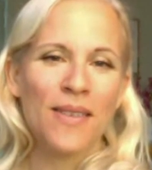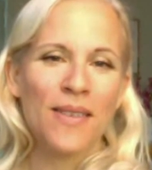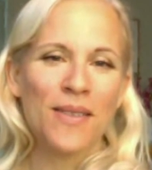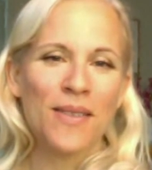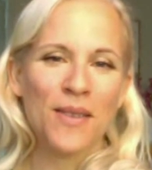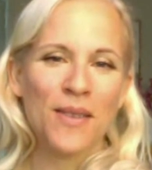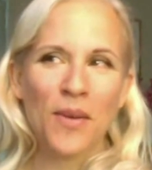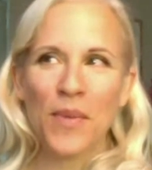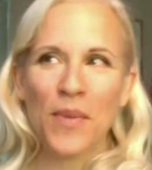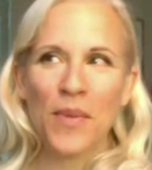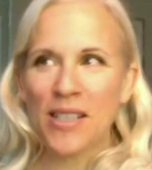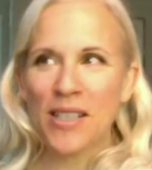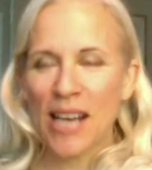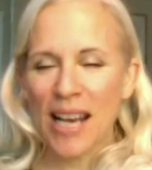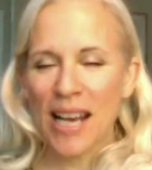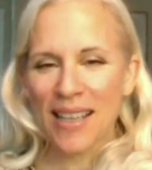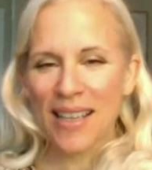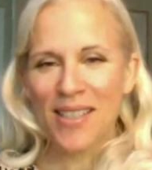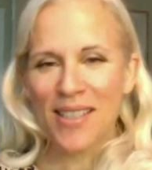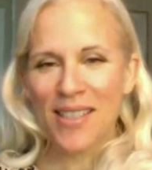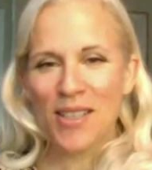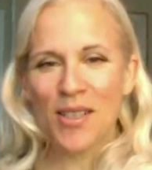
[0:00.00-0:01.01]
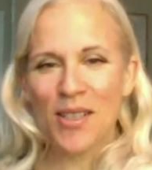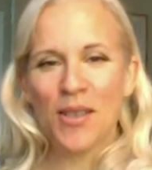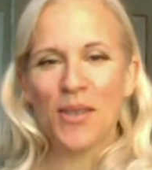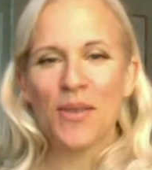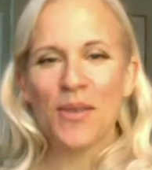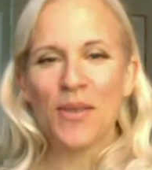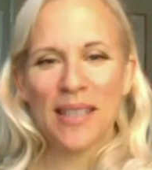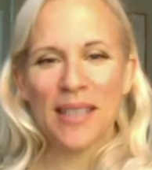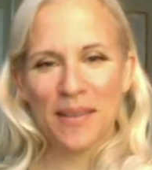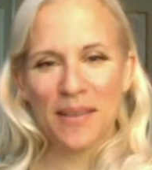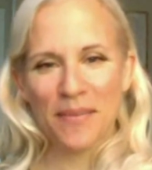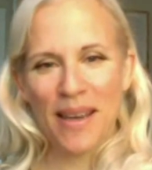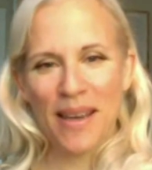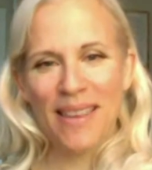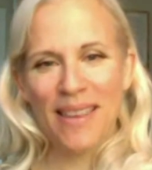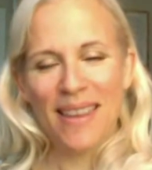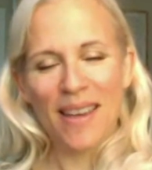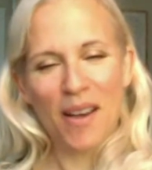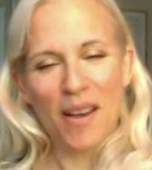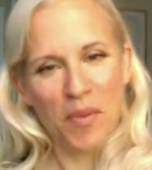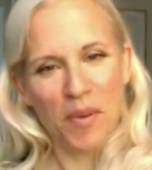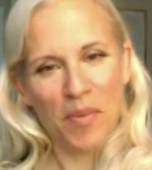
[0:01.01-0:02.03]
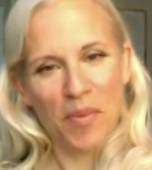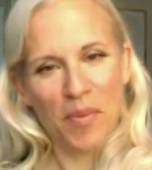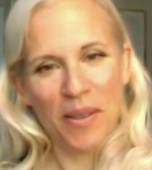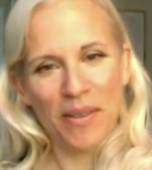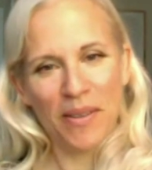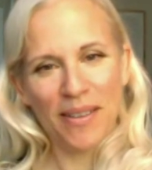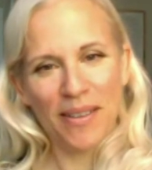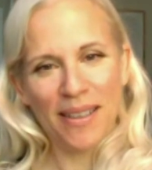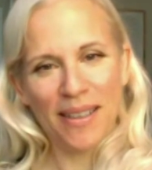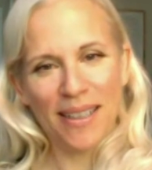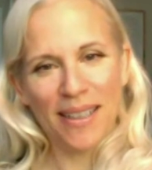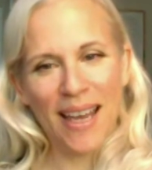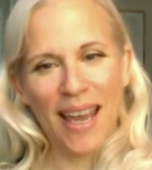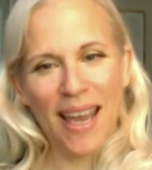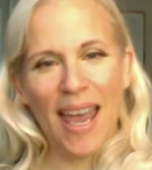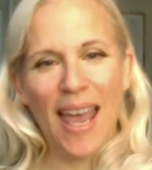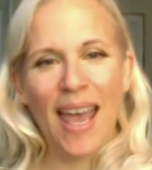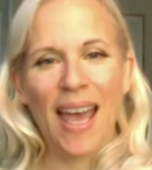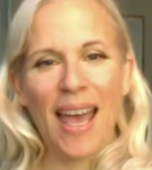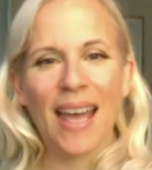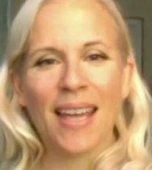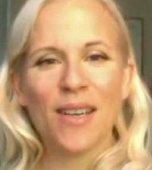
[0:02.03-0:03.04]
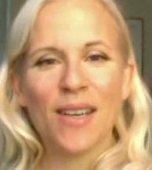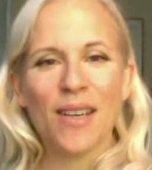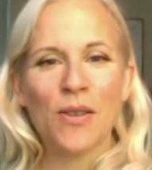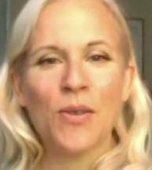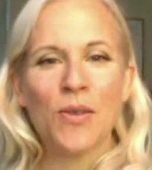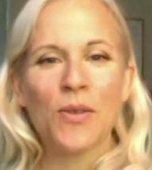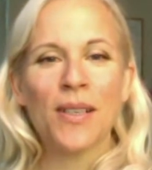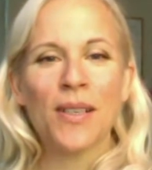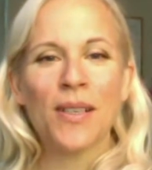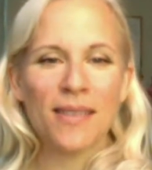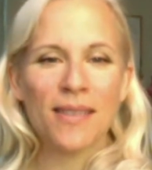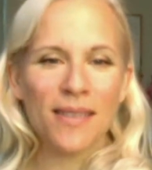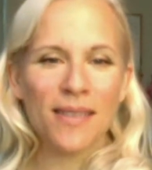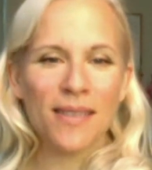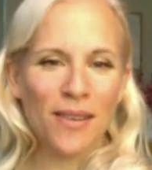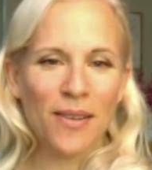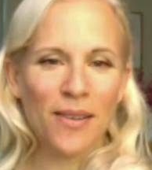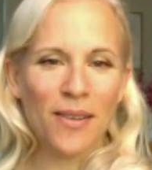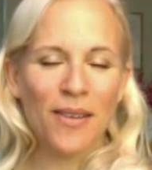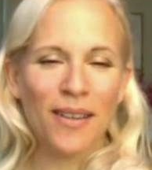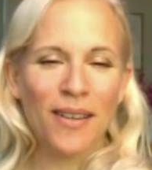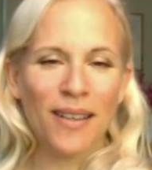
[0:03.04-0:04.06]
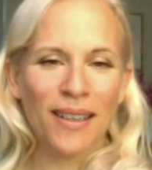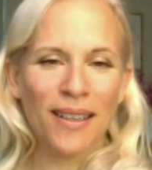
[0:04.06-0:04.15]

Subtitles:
So my challenge to you is to make the almond milk and to consider